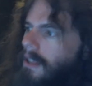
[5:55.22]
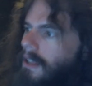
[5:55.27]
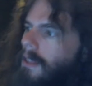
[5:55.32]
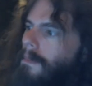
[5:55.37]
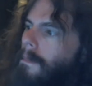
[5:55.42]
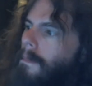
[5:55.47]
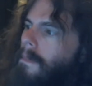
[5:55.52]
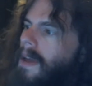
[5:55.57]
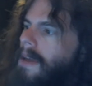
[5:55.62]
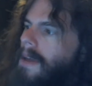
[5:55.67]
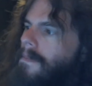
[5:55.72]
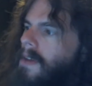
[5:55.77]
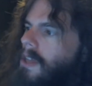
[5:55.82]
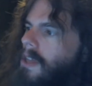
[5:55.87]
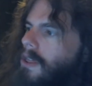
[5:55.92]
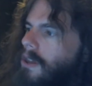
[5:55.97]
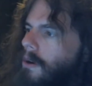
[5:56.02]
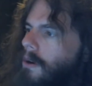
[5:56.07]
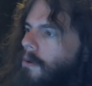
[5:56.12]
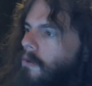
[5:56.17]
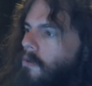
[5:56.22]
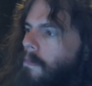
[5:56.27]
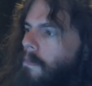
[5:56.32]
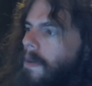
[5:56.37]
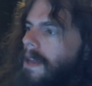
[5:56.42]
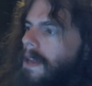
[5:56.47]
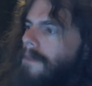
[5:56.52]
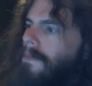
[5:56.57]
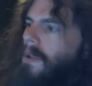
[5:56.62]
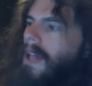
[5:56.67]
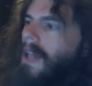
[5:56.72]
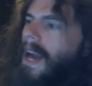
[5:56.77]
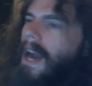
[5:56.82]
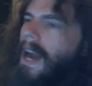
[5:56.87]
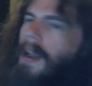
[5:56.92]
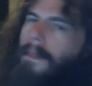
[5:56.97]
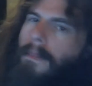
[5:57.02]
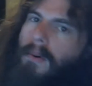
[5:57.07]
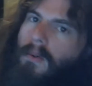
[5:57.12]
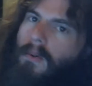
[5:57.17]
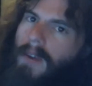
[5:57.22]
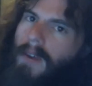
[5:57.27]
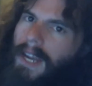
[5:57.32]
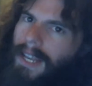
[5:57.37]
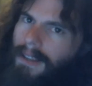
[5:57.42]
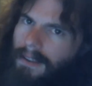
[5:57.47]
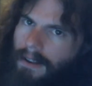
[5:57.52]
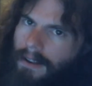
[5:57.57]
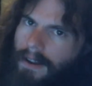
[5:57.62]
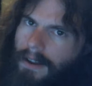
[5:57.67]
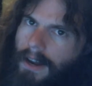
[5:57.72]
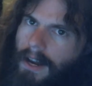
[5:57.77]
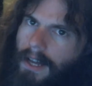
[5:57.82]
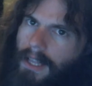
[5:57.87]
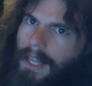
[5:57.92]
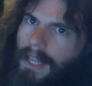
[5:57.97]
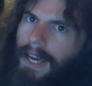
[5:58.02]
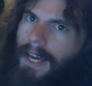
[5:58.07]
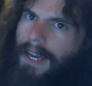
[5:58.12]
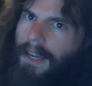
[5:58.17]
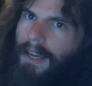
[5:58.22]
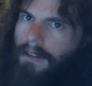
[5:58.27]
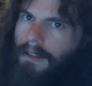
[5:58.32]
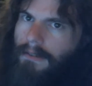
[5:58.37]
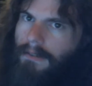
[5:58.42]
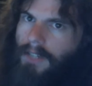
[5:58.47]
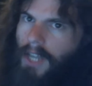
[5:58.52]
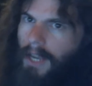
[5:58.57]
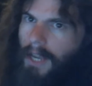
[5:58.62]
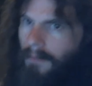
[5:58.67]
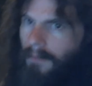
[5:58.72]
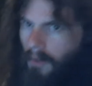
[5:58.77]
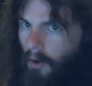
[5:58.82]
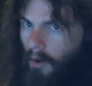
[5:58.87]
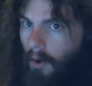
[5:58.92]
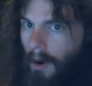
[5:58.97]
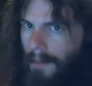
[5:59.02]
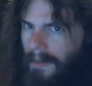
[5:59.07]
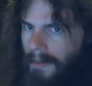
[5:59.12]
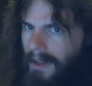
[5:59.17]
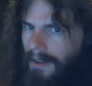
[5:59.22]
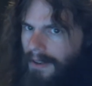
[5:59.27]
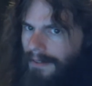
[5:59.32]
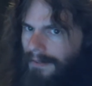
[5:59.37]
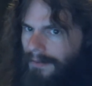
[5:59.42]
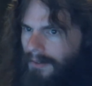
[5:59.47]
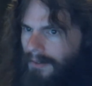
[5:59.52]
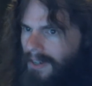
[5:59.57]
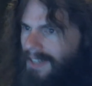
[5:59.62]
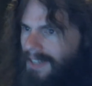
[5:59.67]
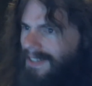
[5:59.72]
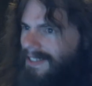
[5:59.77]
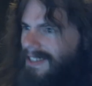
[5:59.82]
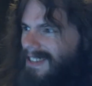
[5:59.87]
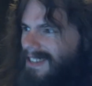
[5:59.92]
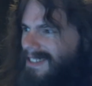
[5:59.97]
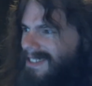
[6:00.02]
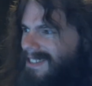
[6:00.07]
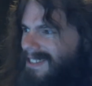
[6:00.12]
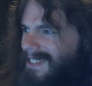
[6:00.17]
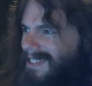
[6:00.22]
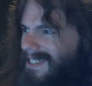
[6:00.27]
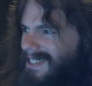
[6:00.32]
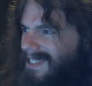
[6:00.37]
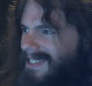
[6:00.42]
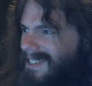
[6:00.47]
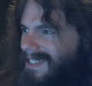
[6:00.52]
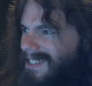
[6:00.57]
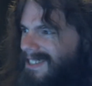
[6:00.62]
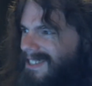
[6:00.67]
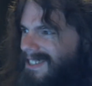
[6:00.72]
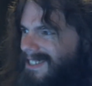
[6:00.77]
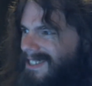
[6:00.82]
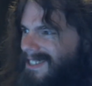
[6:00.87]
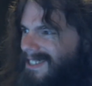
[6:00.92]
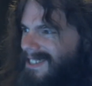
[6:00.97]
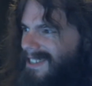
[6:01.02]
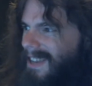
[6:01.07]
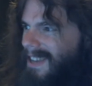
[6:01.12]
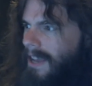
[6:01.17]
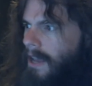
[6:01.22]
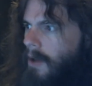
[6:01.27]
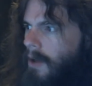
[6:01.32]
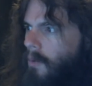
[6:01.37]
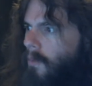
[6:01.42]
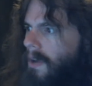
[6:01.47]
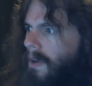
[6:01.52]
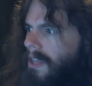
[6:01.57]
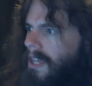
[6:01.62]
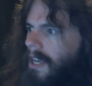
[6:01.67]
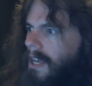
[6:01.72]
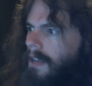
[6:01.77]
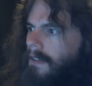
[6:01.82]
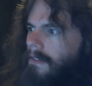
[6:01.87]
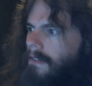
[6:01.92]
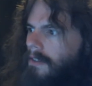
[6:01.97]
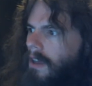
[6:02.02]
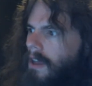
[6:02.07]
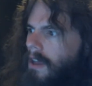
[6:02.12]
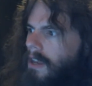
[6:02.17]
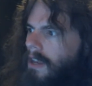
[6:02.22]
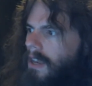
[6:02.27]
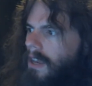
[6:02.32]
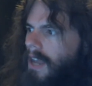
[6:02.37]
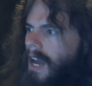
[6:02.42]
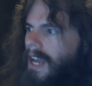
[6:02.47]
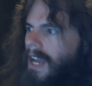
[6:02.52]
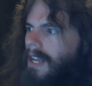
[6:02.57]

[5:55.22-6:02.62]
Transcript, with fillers: maybe those people had a point, uh, like James Corbett, for instance, with his 9